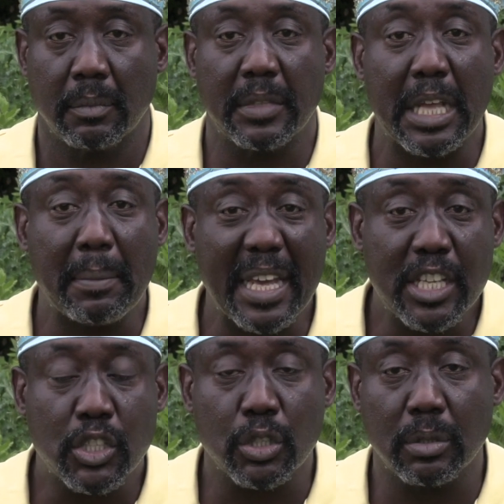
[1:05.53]
the
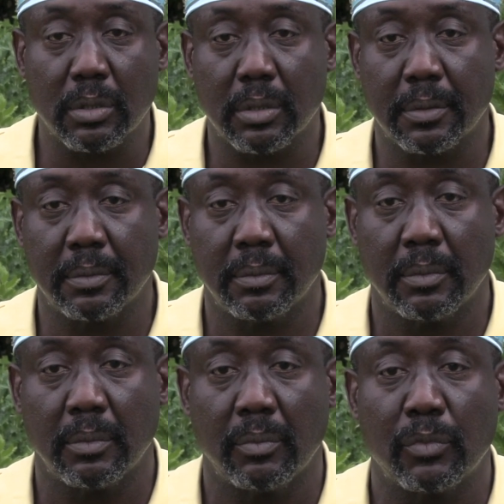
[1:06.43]
Masons,
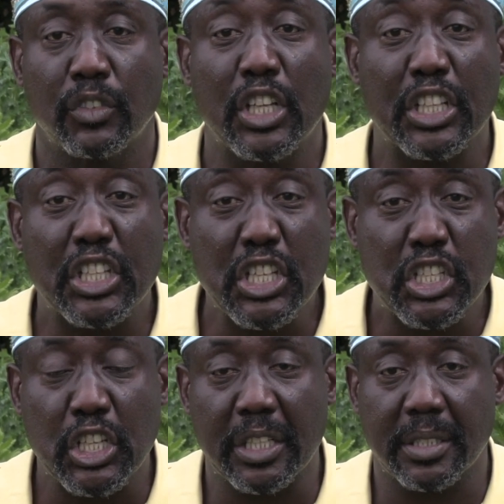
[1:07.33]
the
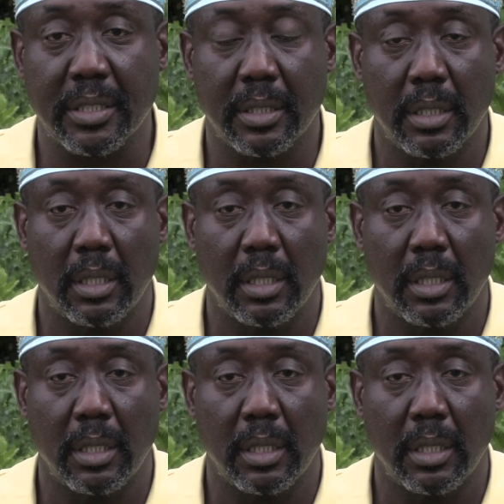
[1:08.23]
teachers.